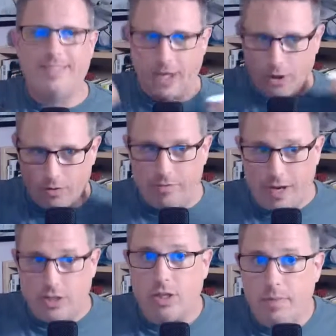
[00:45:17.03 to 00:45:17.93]

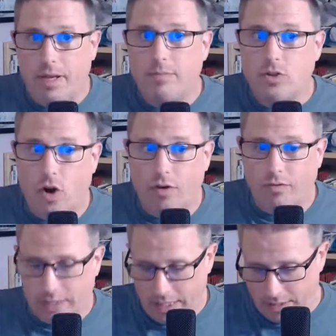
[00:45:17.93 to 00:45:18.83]
eventually become
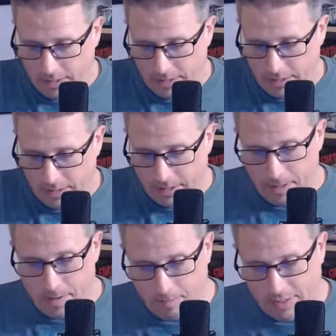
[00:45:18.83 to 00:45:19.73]
Starfleet,
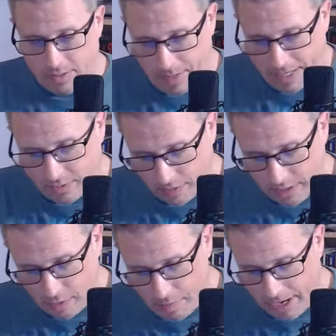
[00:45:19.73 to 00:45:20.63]
but Space
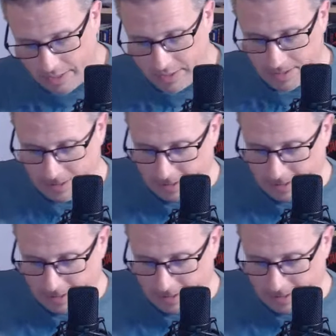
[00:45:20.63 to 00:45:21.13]
Fleet Command.